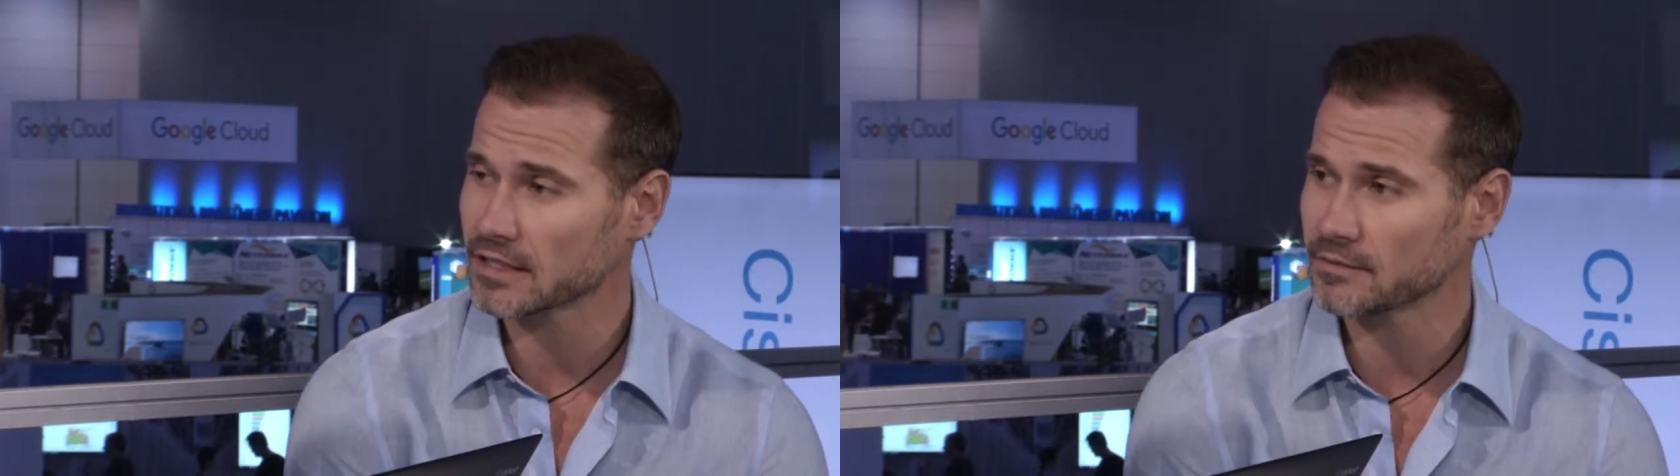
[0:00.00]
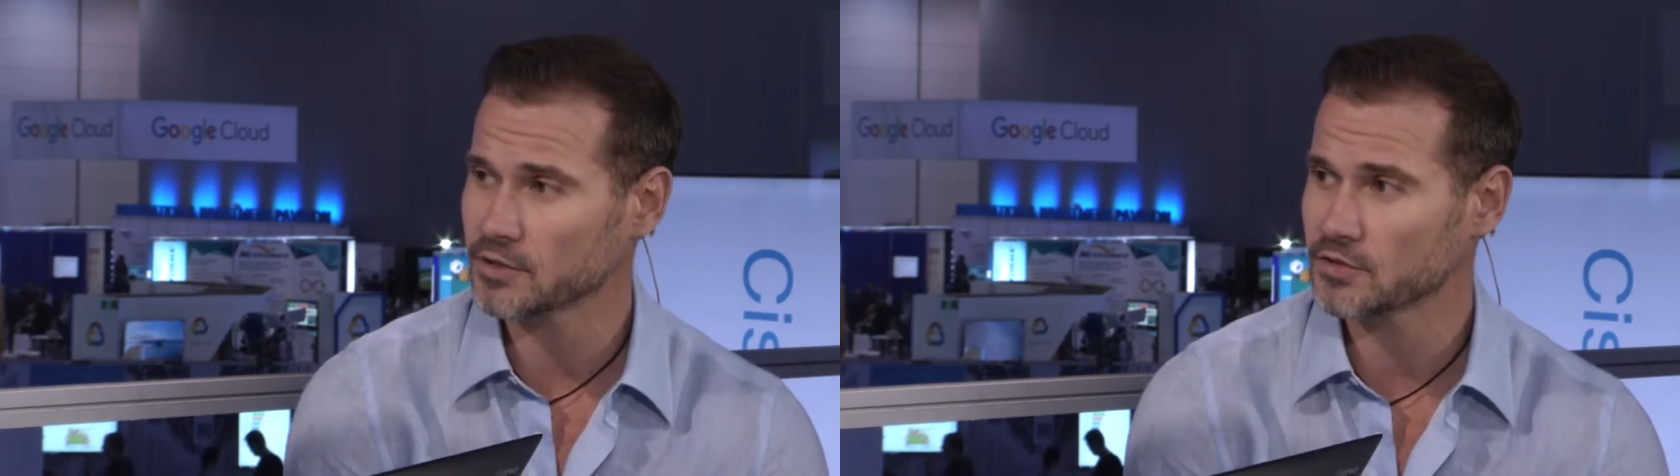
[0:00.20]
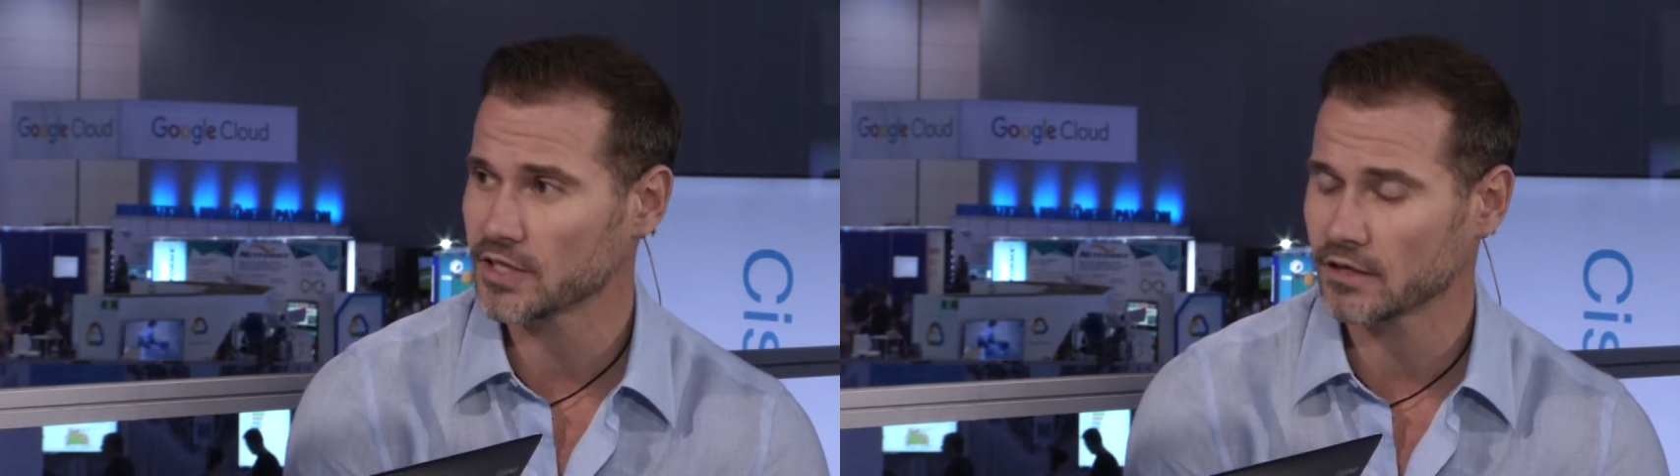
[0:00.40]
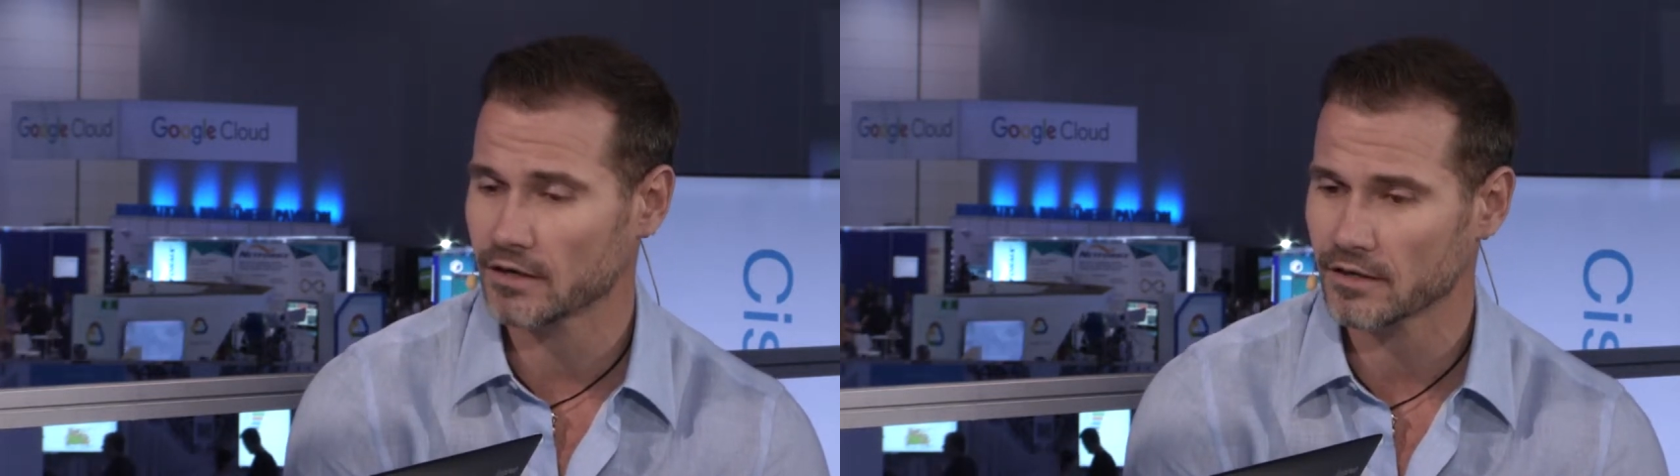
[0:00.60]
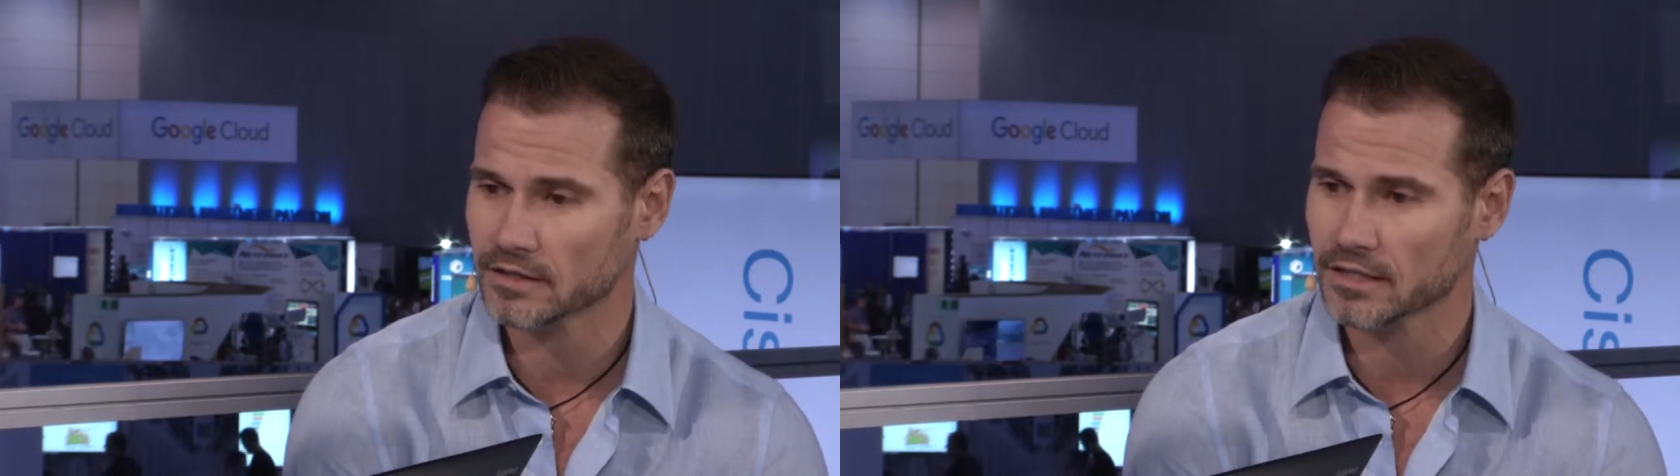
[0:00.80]
I mean, you see a lot
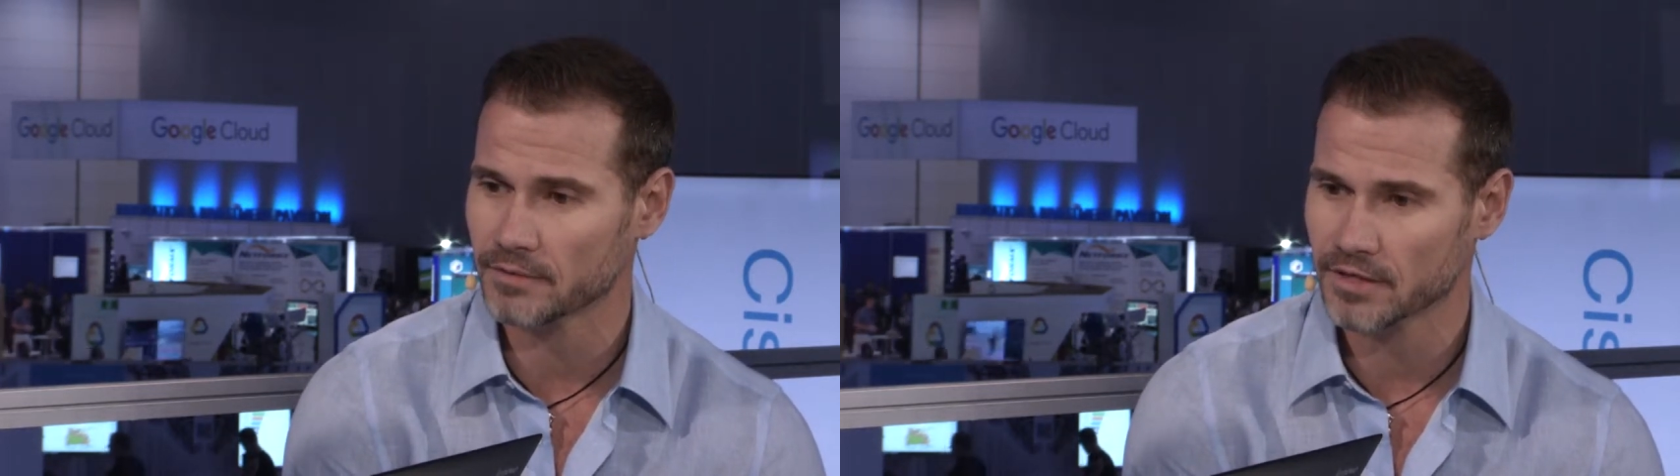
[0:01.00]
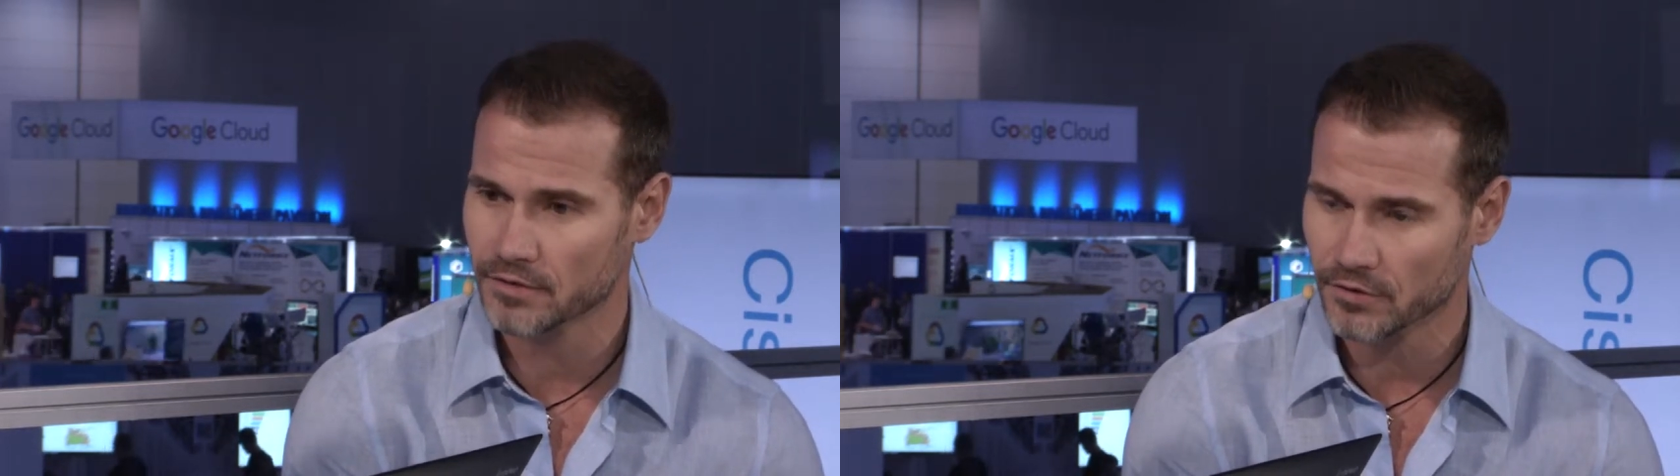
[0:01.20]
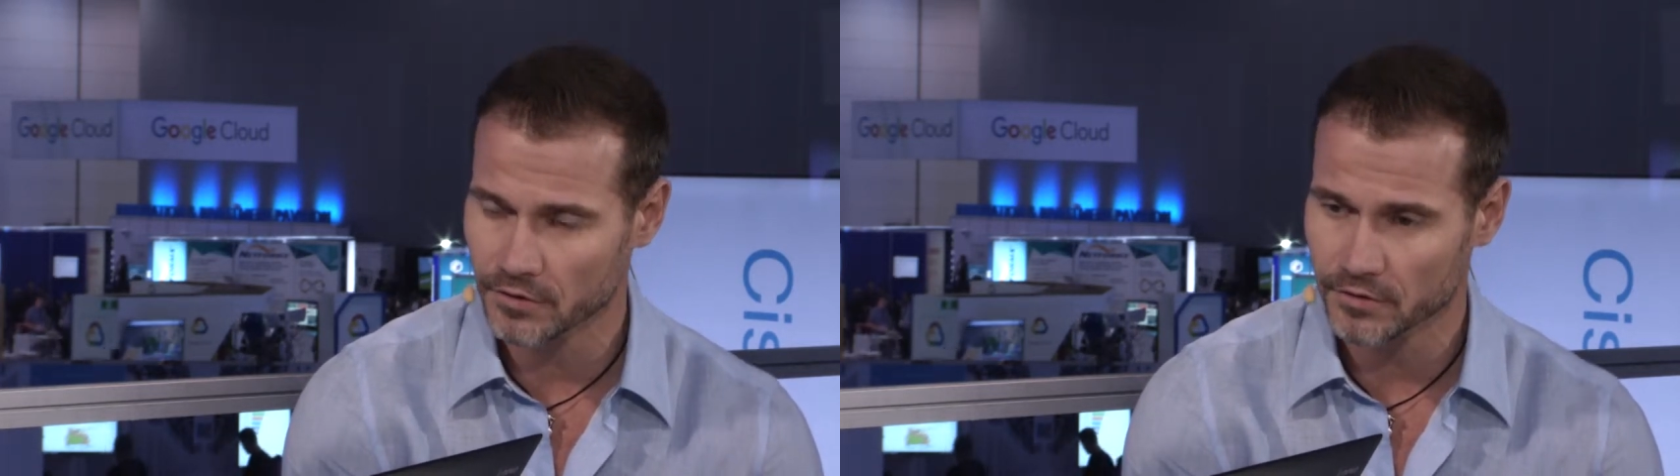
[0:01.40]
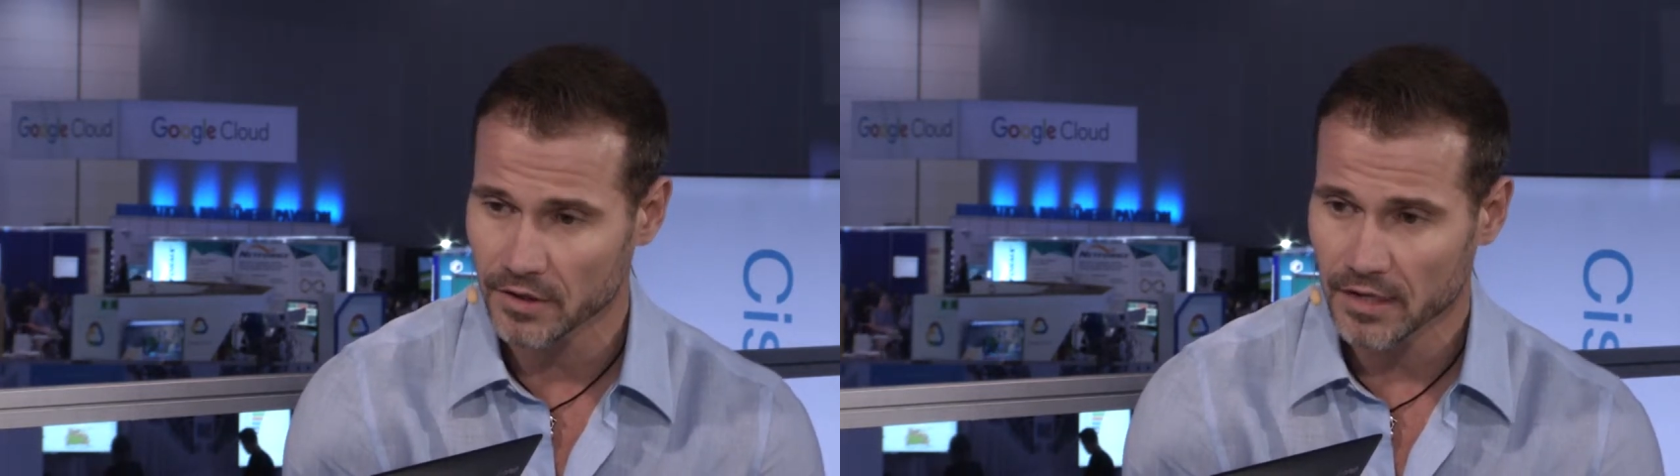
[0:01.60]
of things coming through.